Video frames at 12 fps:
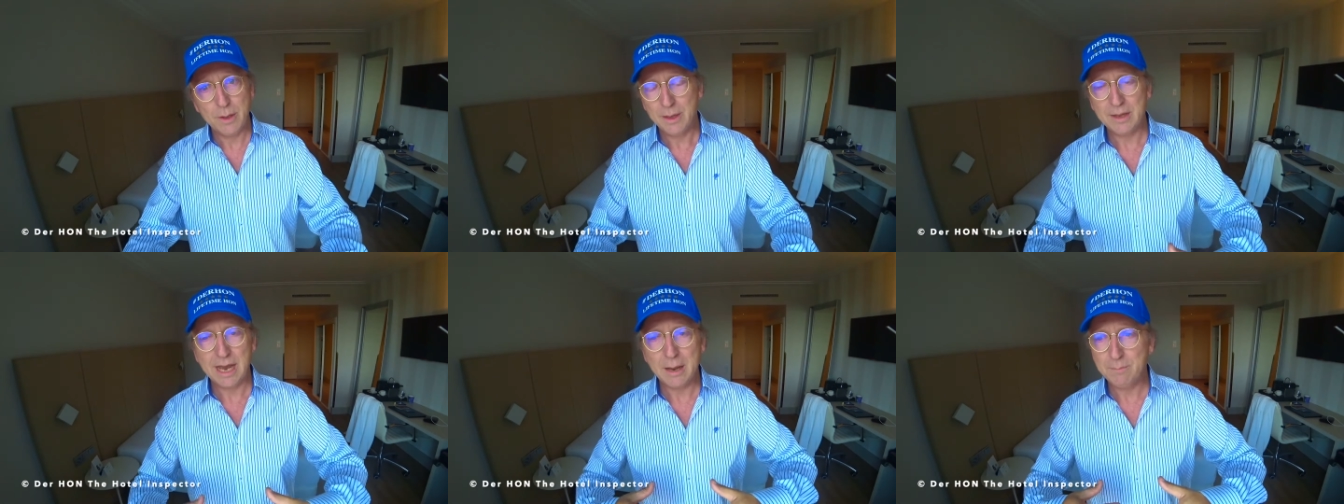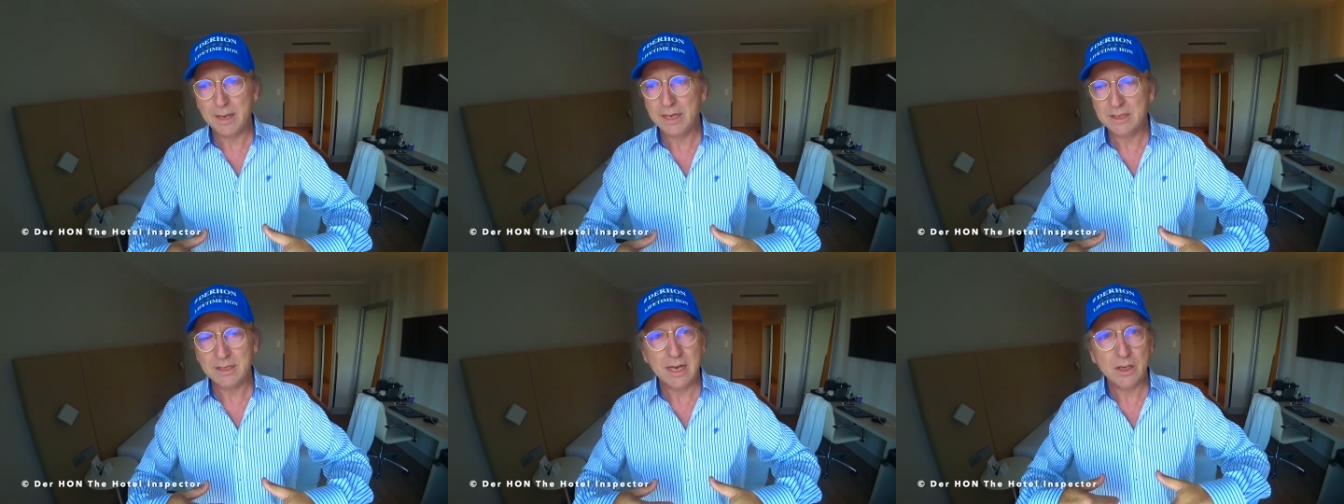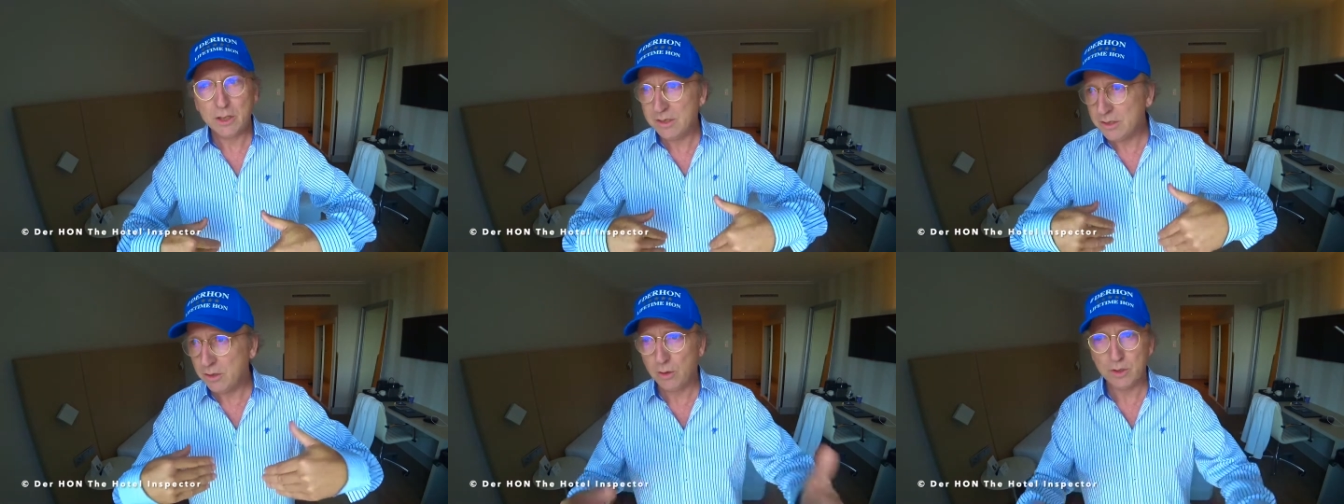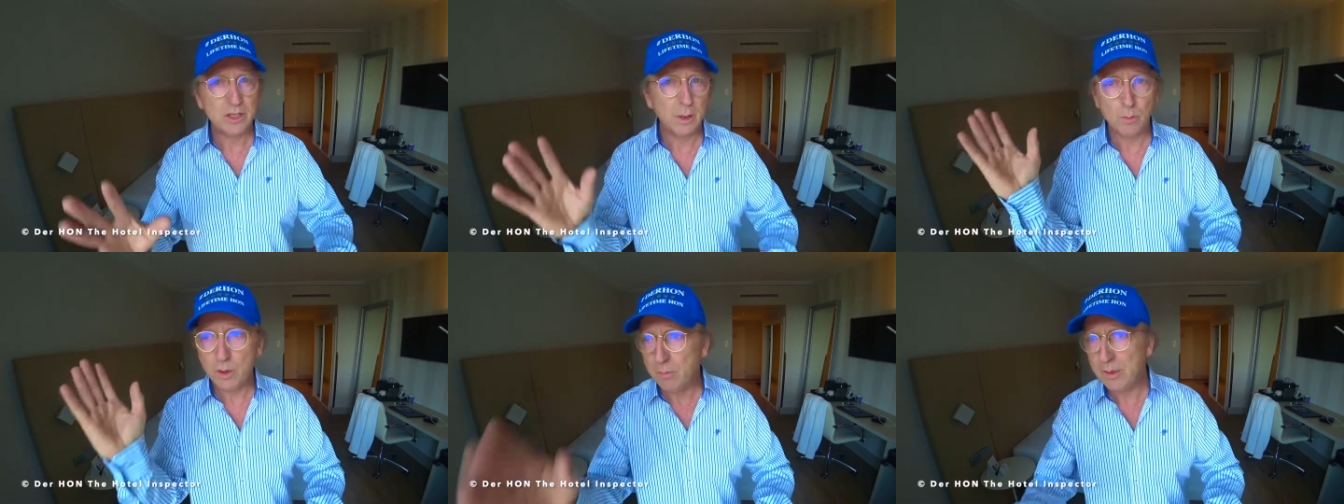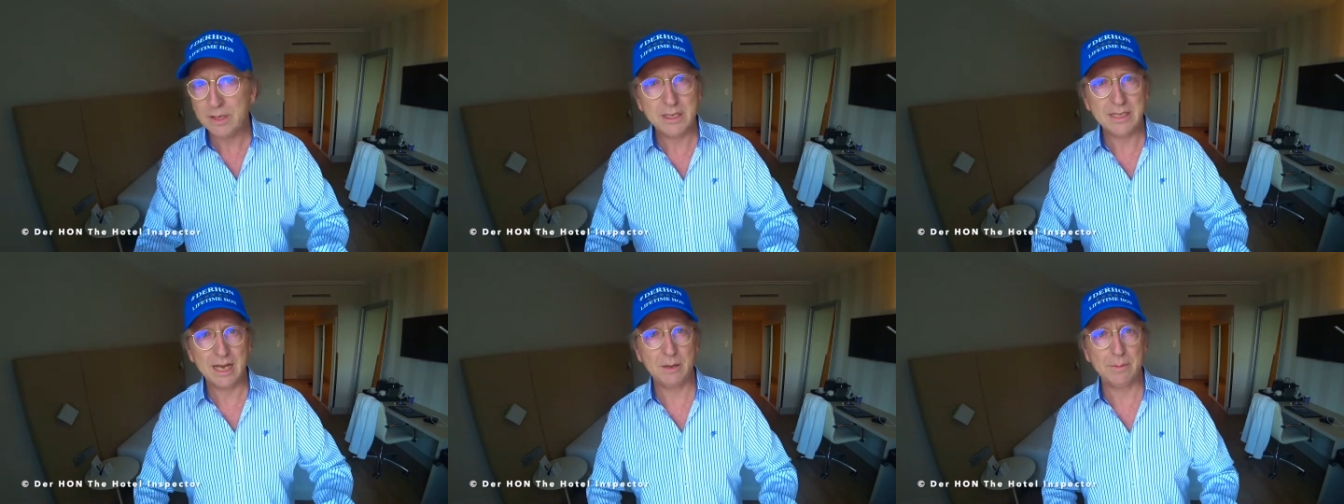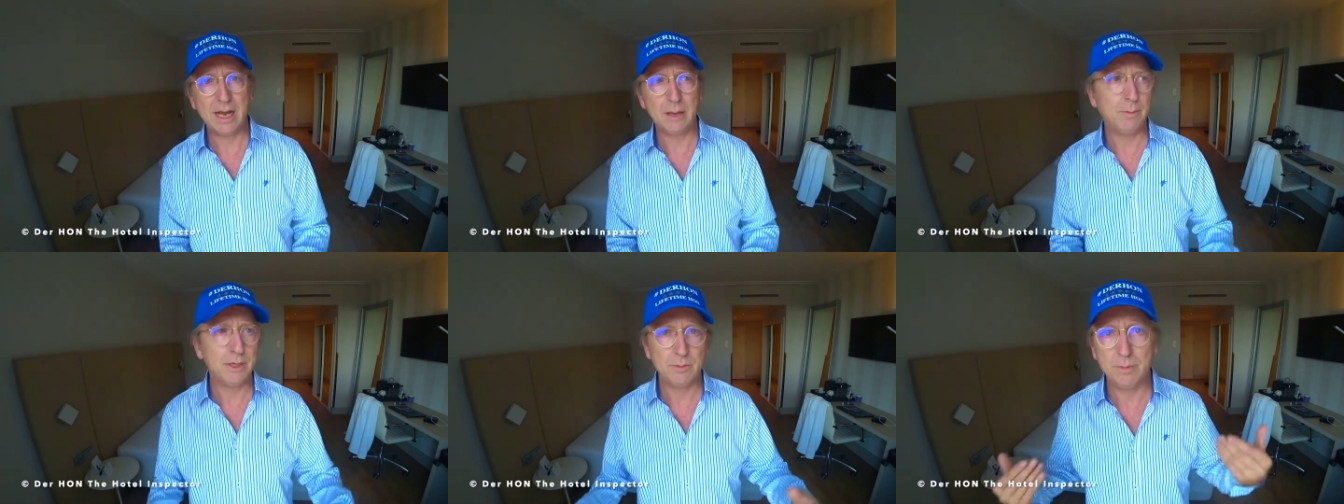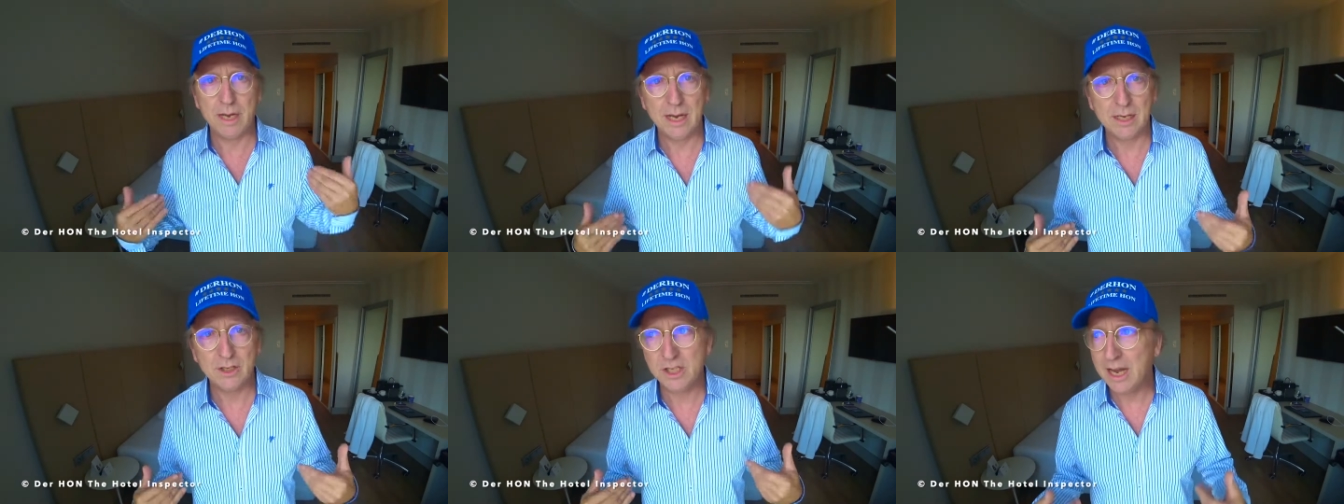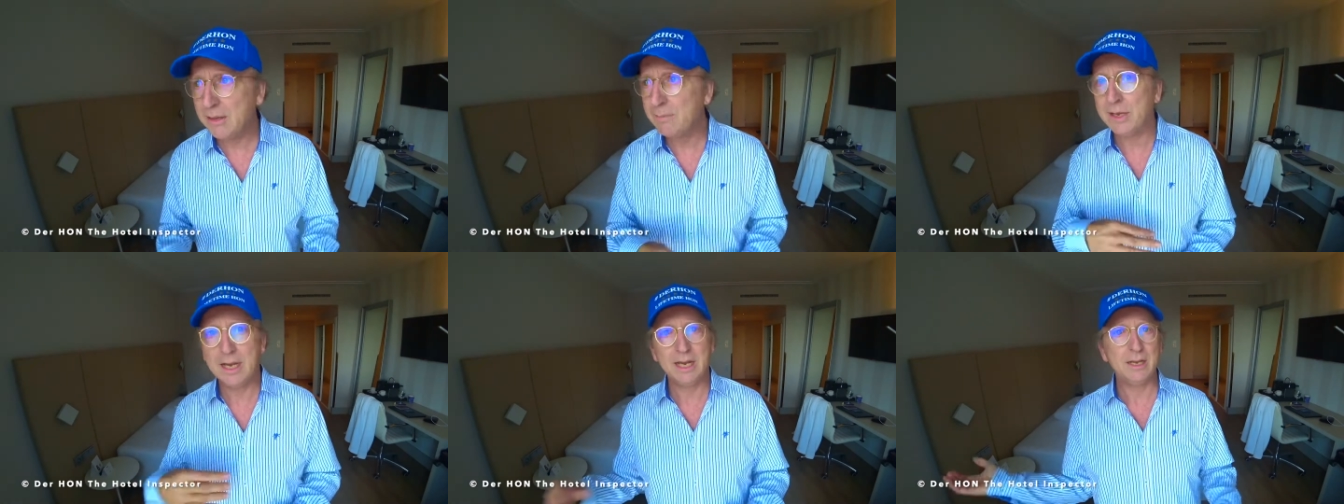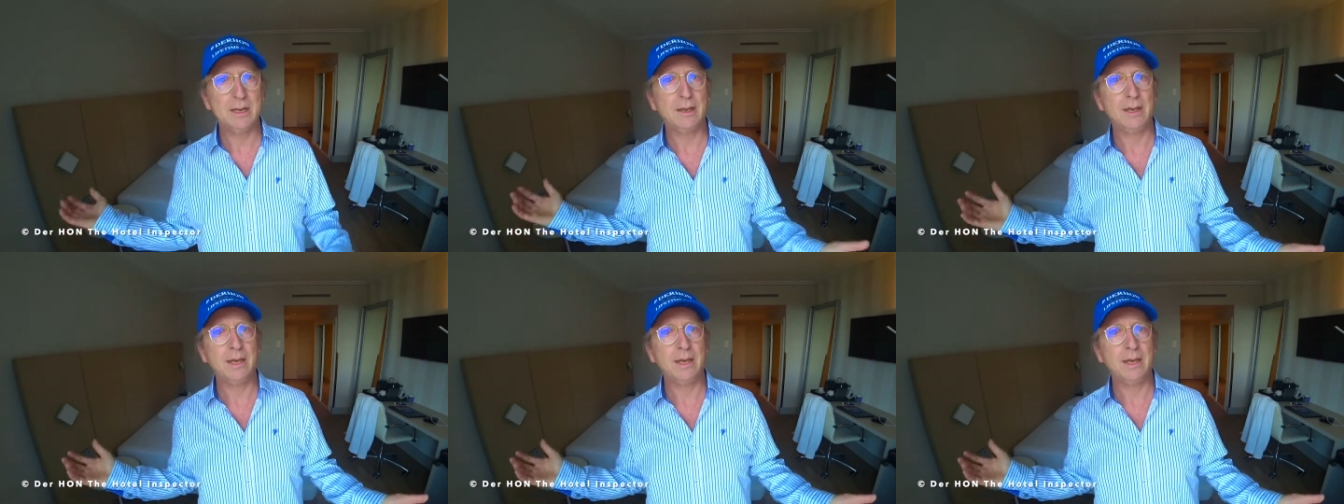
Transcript: That means they just took someone with the same name as me and checked me in.